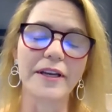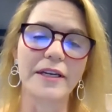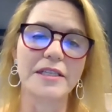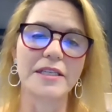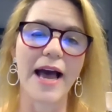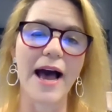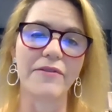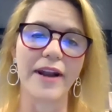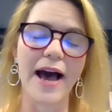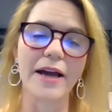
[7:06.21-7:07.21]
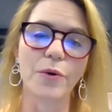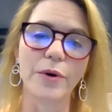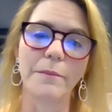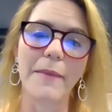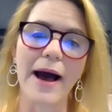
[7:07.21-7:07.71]
It needs to have an
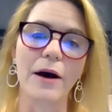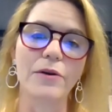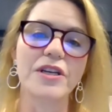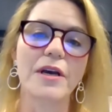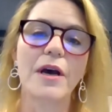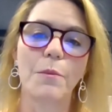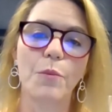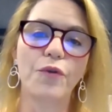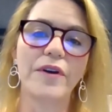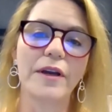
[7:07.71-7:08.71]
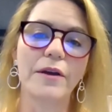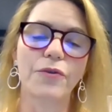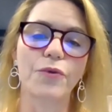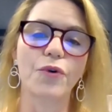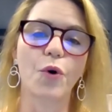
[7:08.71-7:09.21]
adequate amount moving
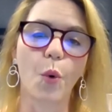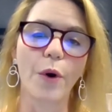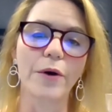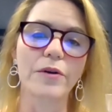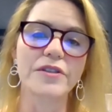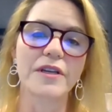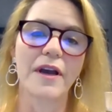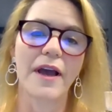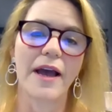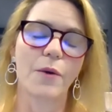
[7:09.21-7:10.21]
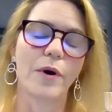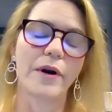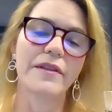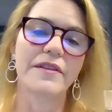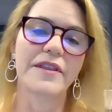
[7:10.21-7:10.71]
through the coils. And one
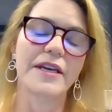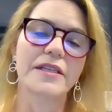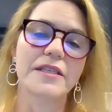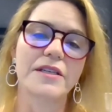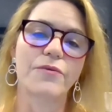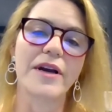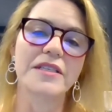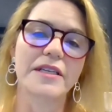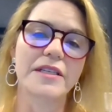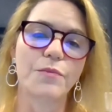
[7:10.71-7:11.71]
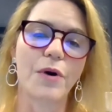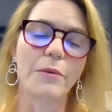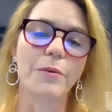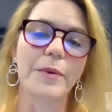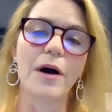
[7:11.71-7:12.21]
of the things that residents
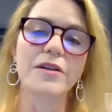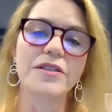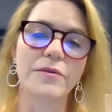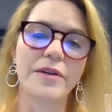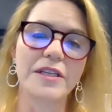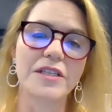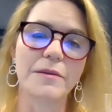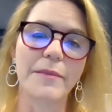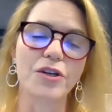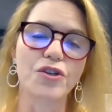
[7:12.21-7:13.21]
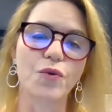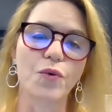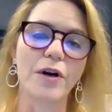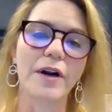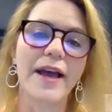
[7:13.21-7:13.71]
probably also need to make
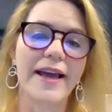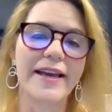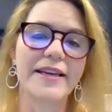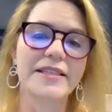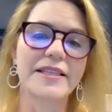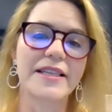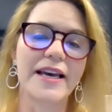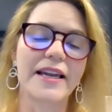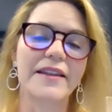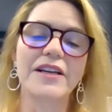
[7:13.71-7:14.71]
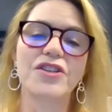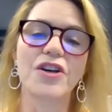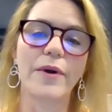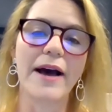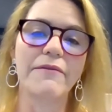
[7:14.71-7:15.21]
sure is that they
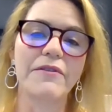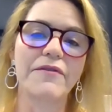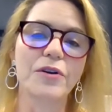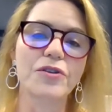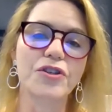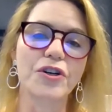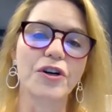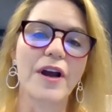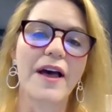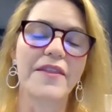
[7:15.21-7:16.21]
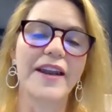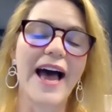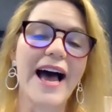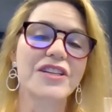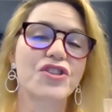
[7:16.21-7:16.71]
don't have a filter that
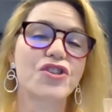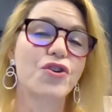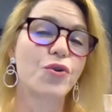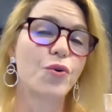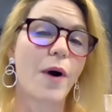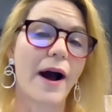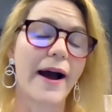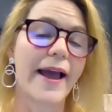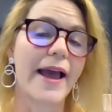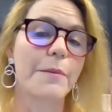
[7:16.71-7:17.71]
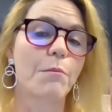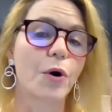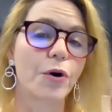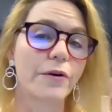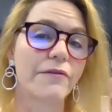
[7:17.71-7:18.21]
has too high a
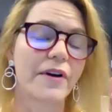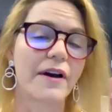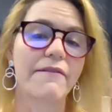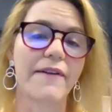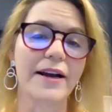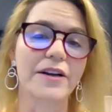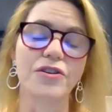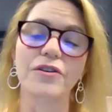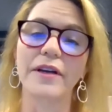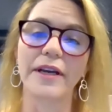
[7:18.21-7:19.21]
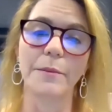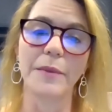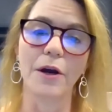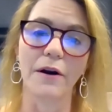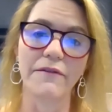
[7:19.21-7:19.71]
MERV factor,
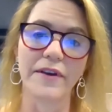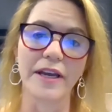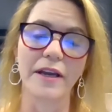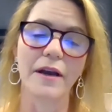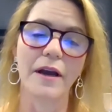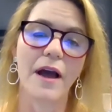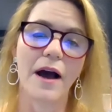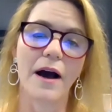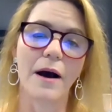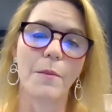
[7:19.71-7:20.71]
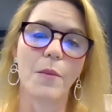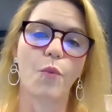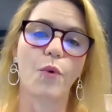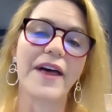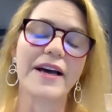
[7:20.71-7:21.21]
MERV. Um,
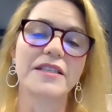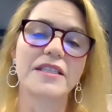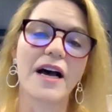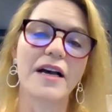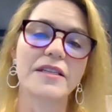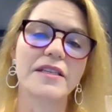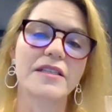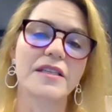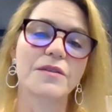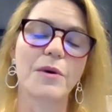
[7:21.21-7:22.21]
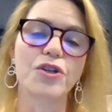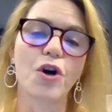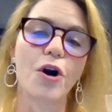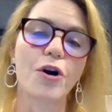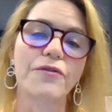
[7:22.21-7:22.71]
what that does is it's much
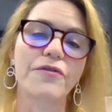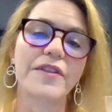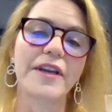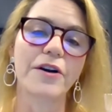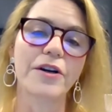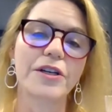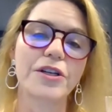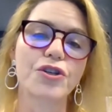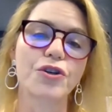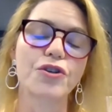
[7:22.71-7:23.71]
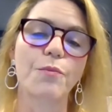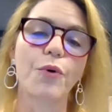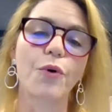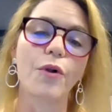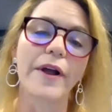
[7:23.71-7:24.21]
harder for the air conditioner to
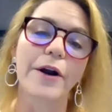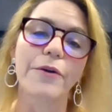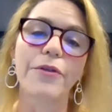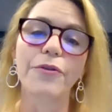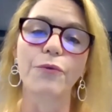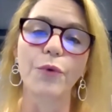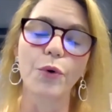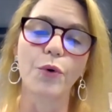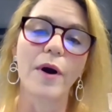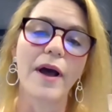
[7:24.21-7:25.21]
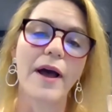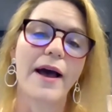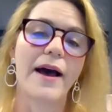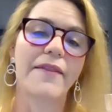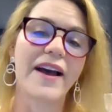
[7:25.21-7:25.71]
pull air through,
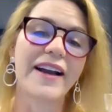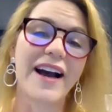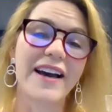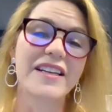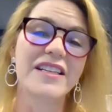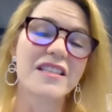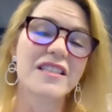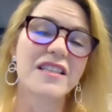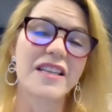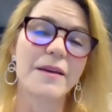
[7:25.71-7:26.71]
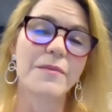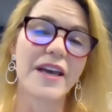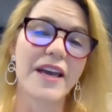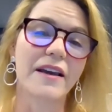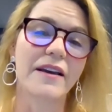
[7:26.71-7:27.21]
and that kind of does the same
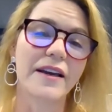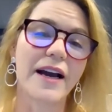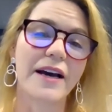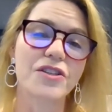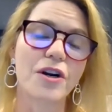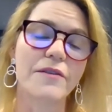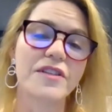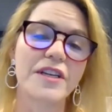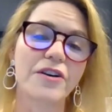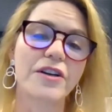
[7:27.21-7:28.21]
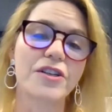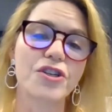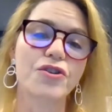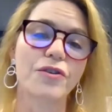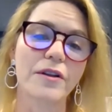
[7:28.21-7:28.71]
thing kind of starves the air
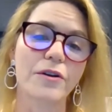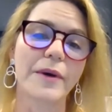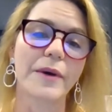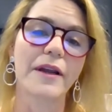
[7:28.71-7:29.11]
conditioner a little bit.